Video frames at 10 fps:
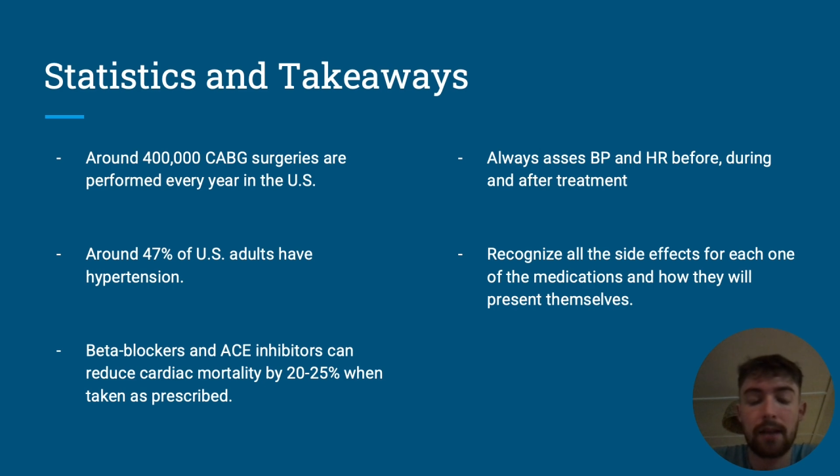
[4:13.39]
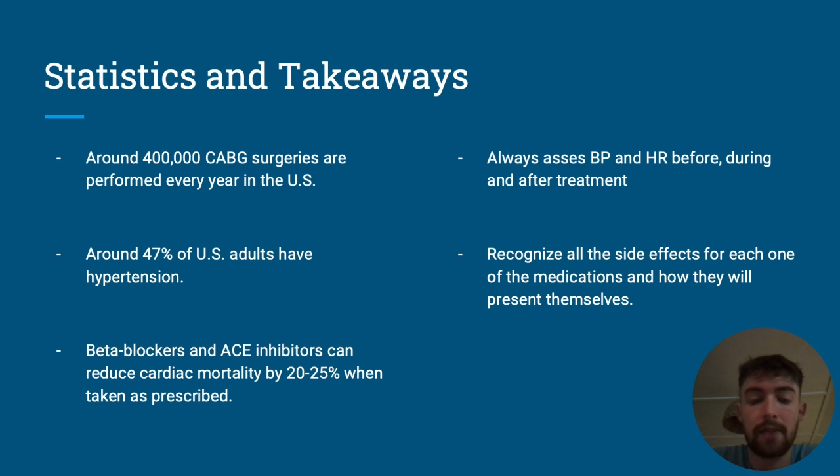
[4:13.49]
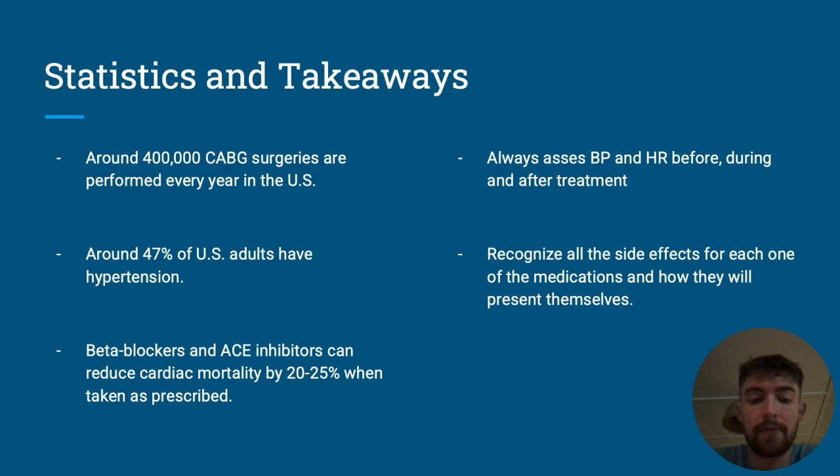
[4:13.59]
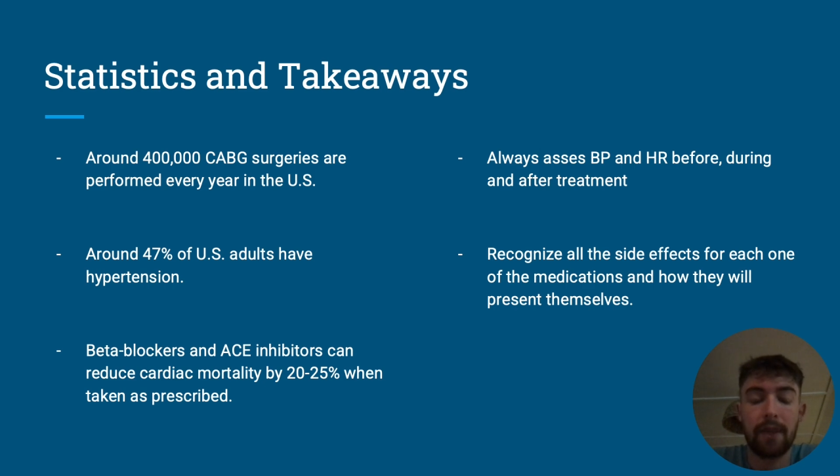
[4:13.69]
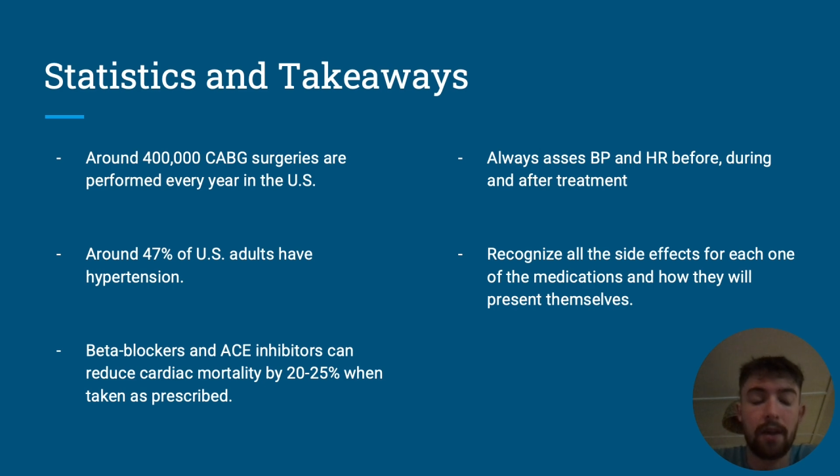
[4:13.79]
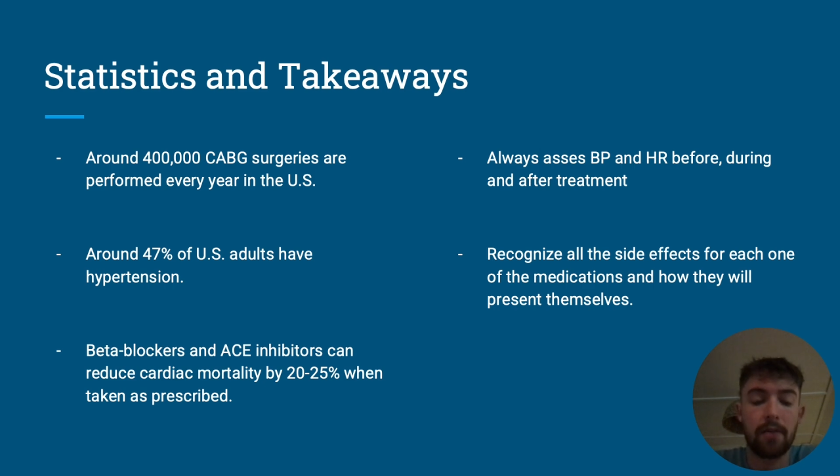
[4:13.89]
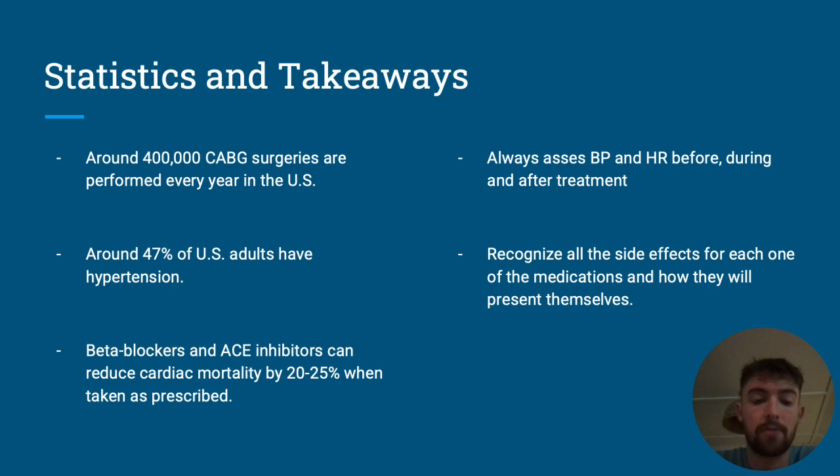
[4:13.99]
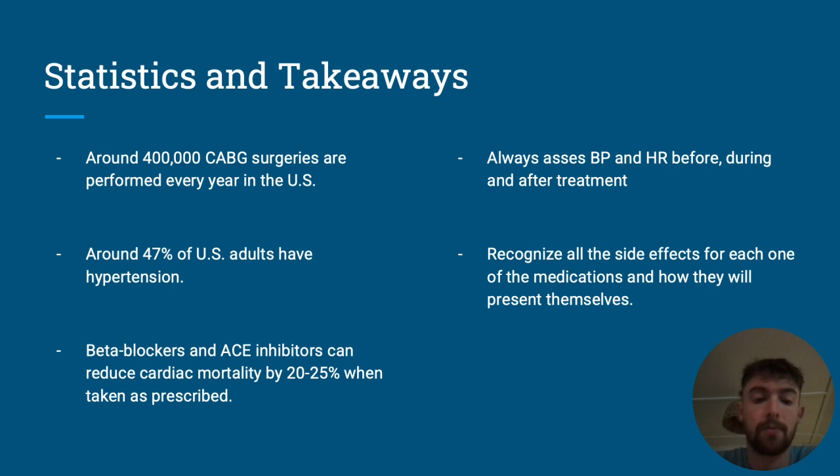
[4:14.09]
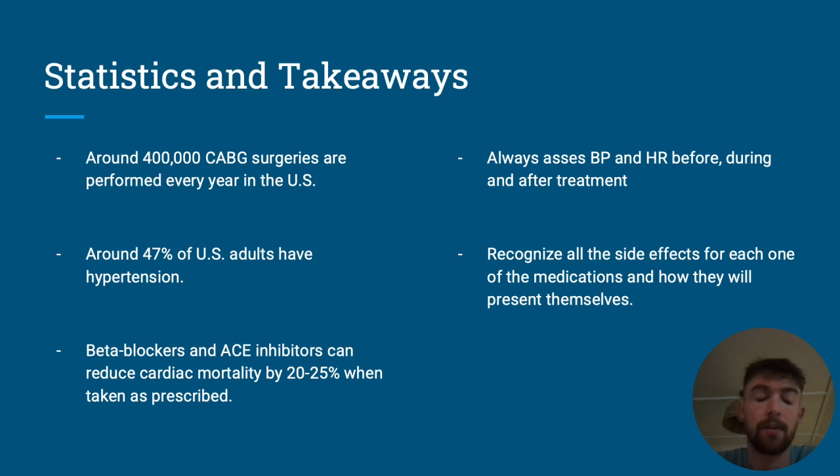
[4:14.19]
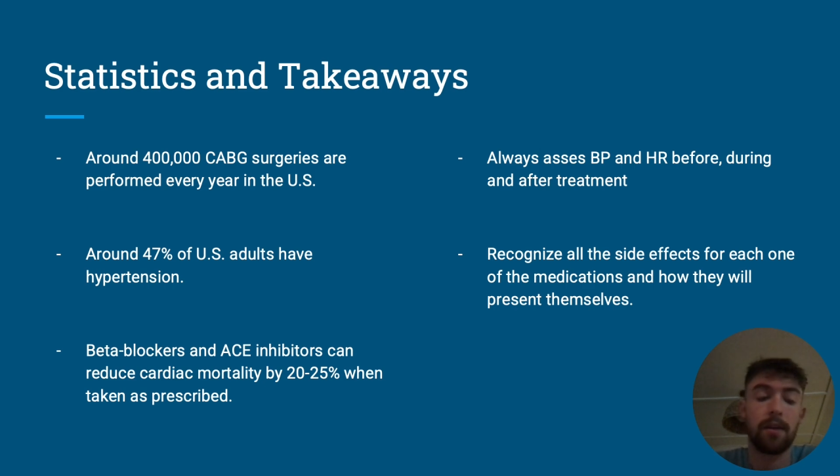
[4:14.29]
that I
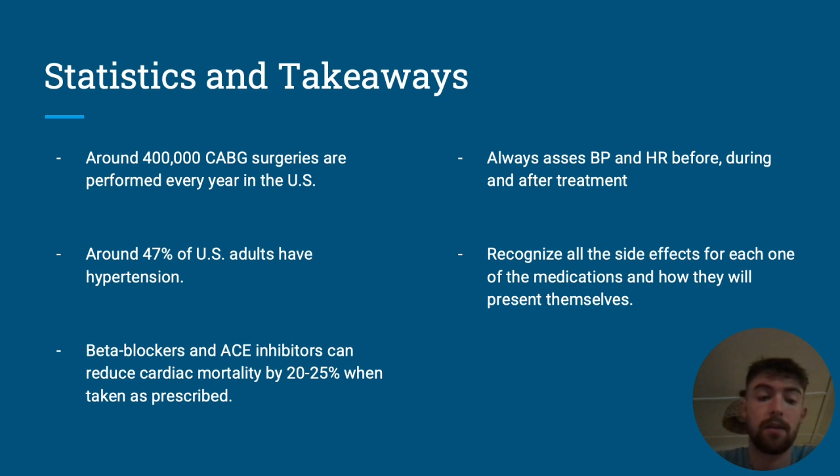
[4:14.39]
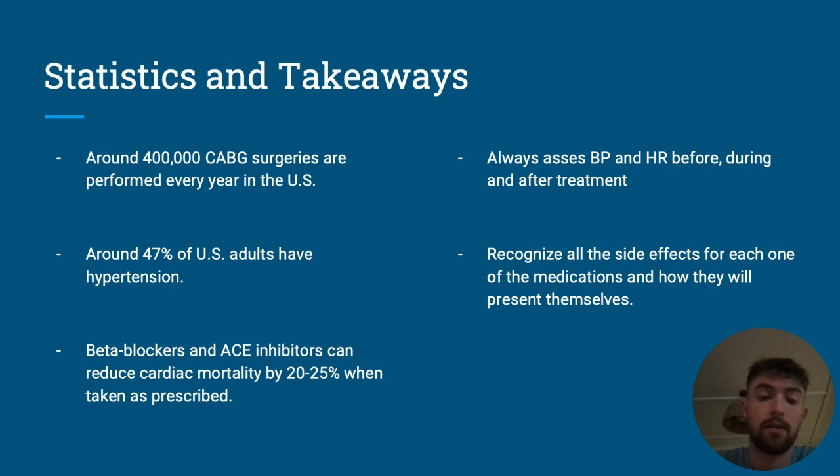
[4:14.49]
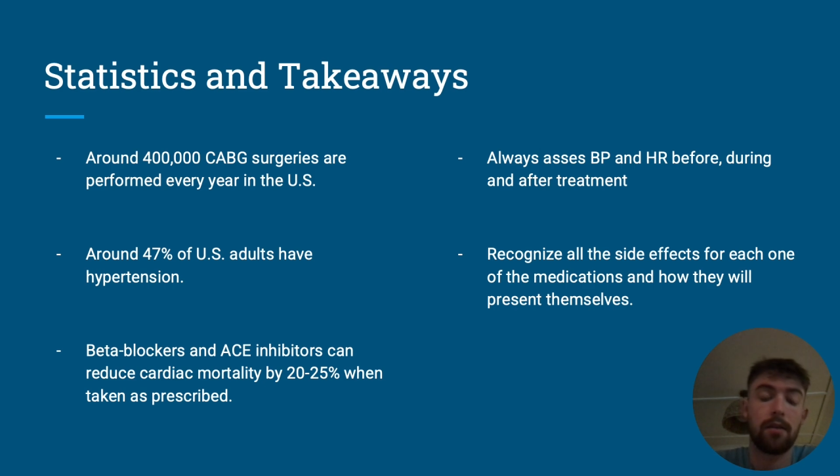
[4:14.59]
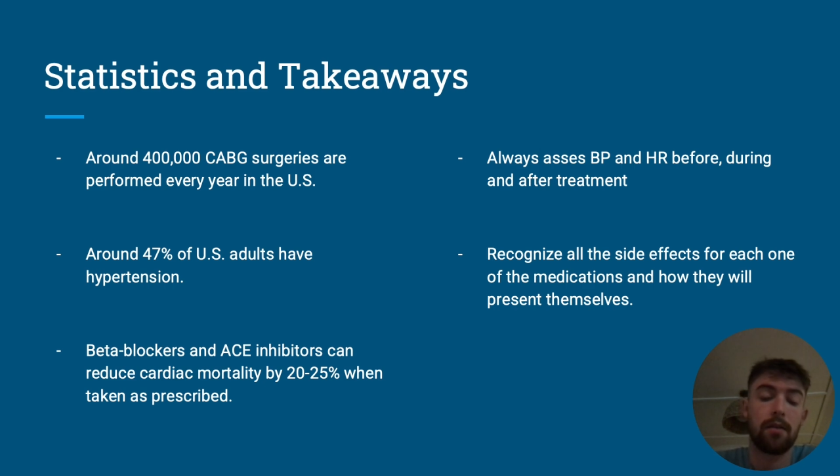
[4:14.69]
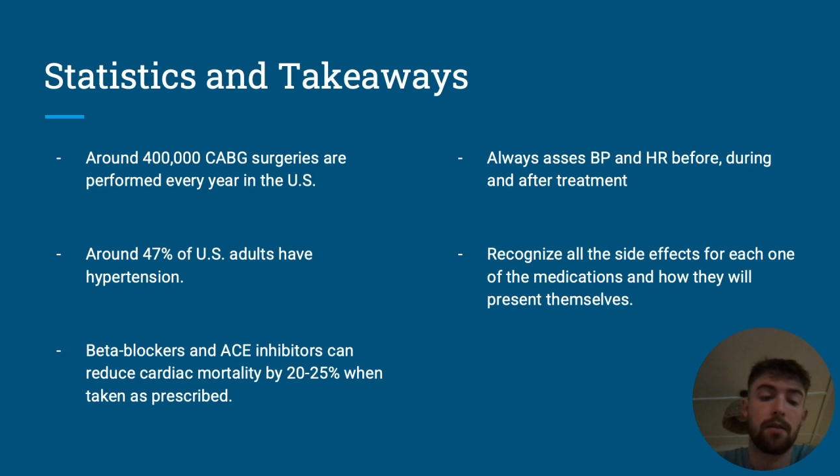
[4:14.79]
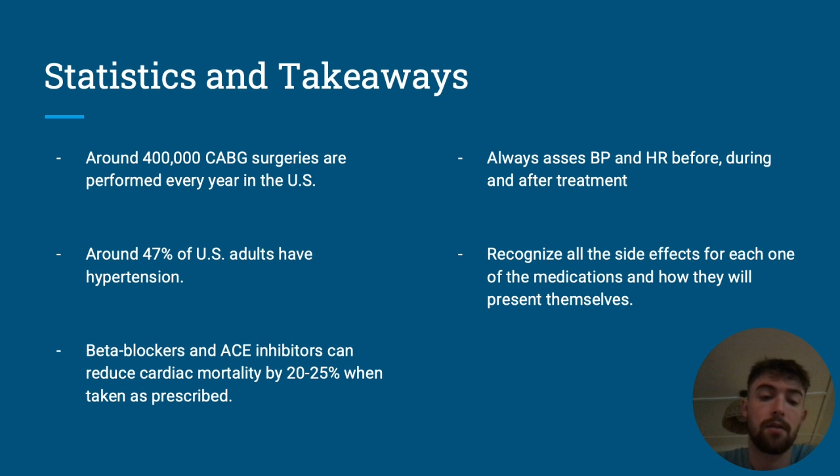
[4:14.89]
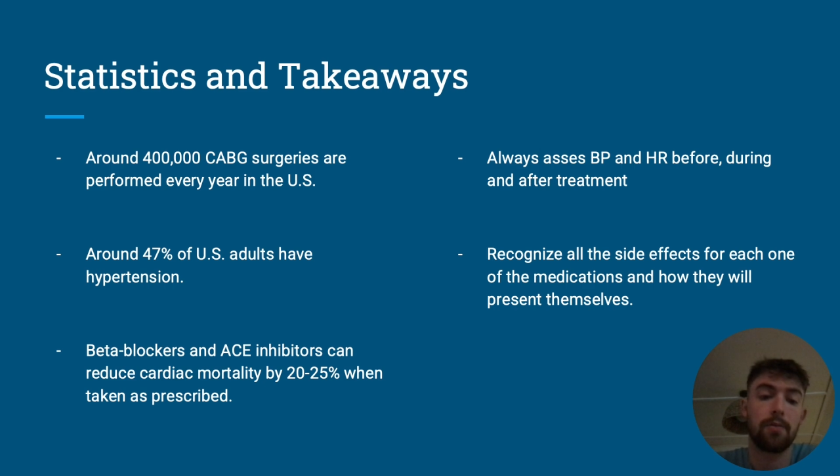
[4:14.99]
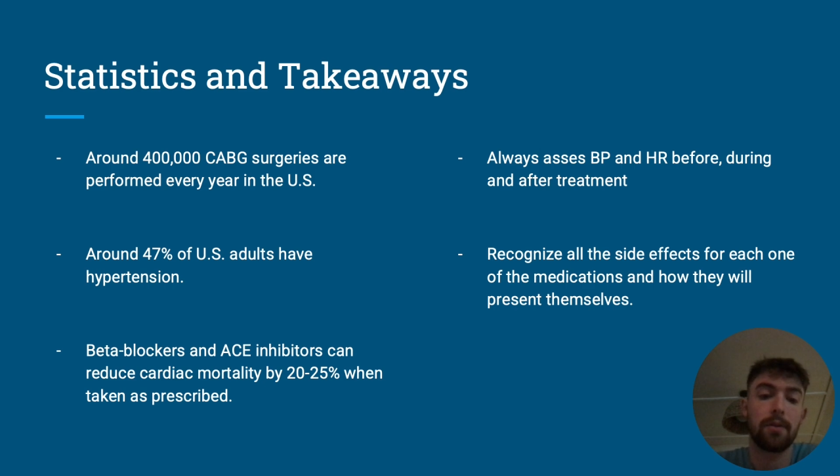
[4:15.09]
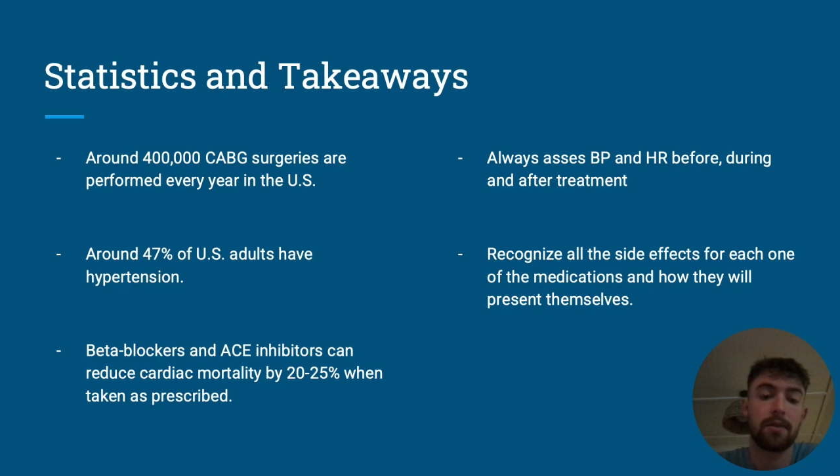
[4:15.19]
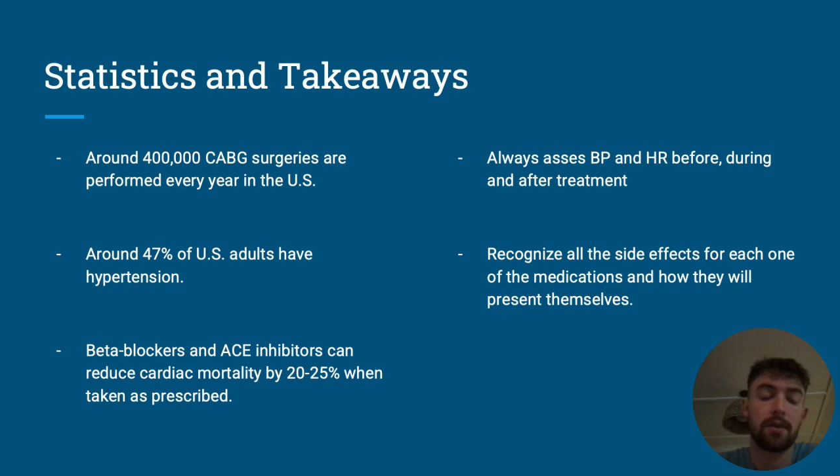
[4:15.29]
found when
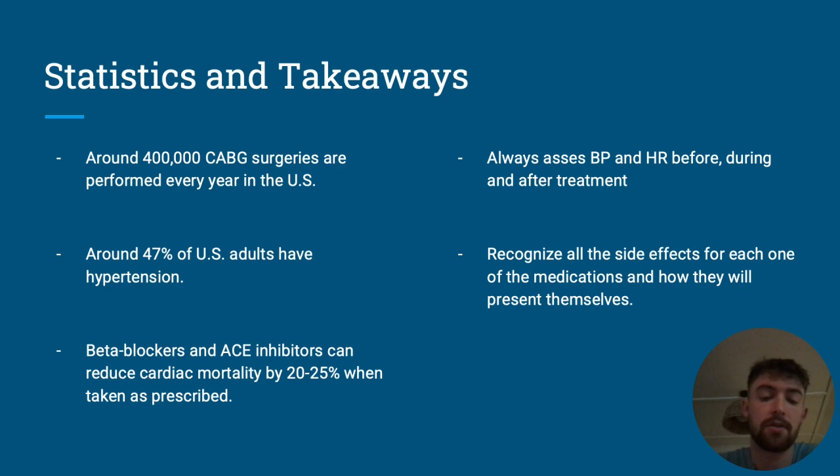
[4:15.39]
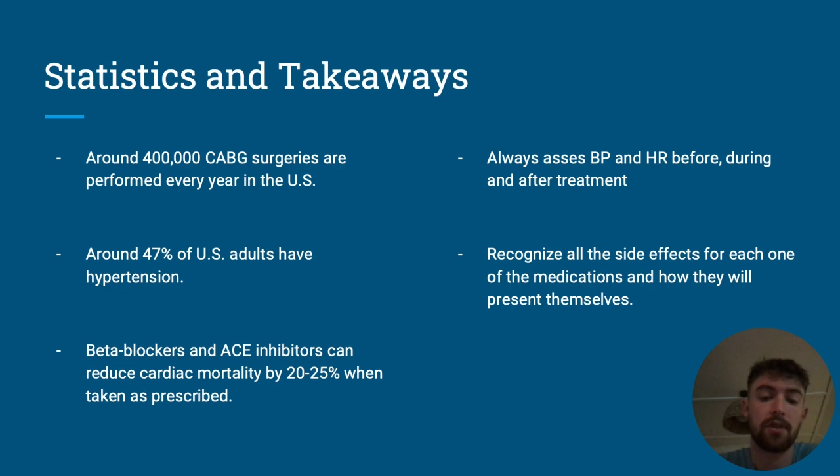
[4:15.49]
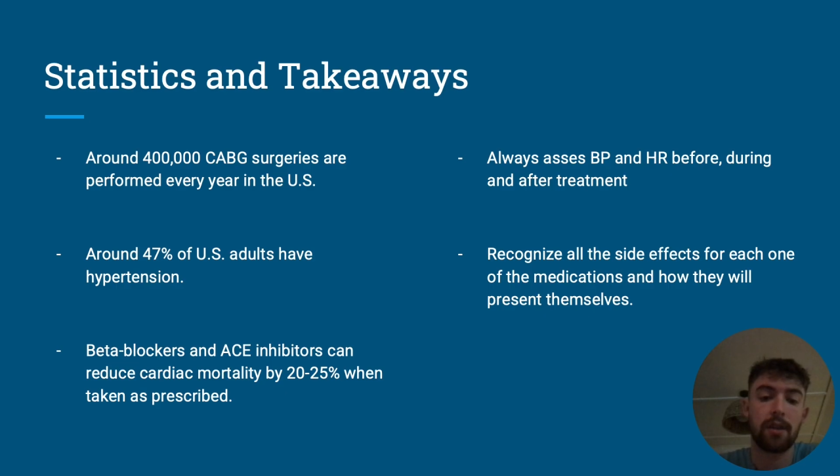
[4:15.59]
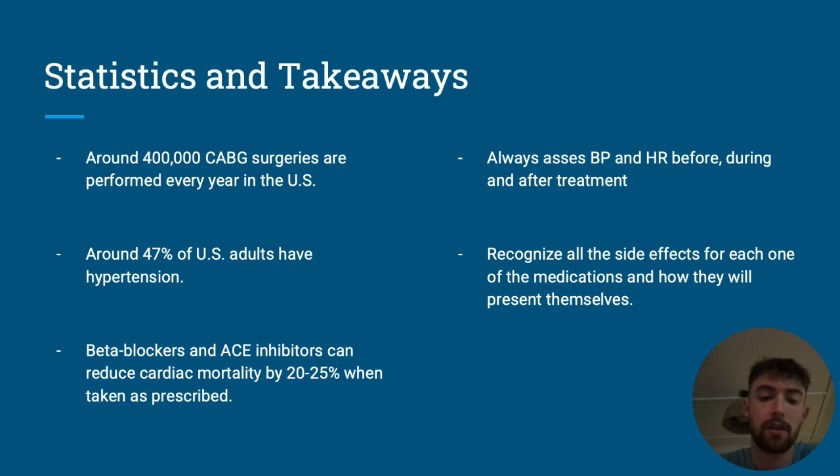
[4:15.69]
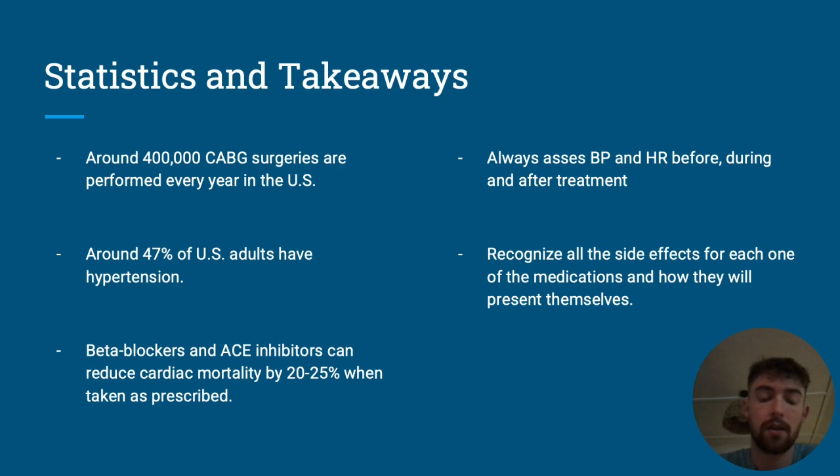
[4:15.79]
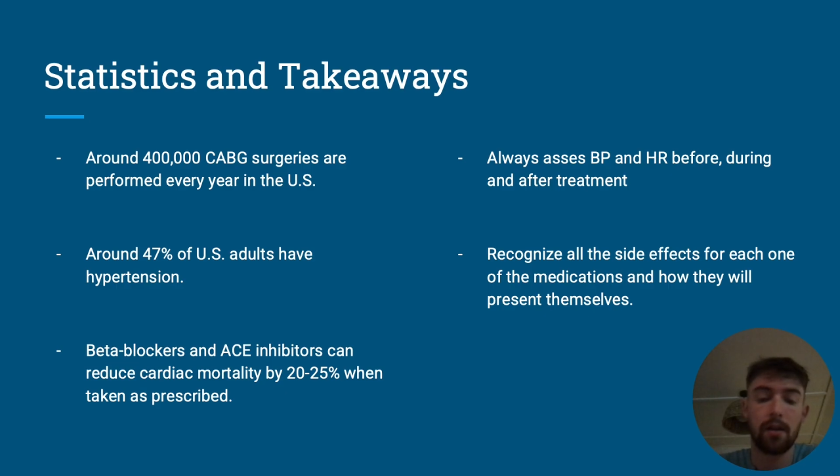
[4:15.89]
researching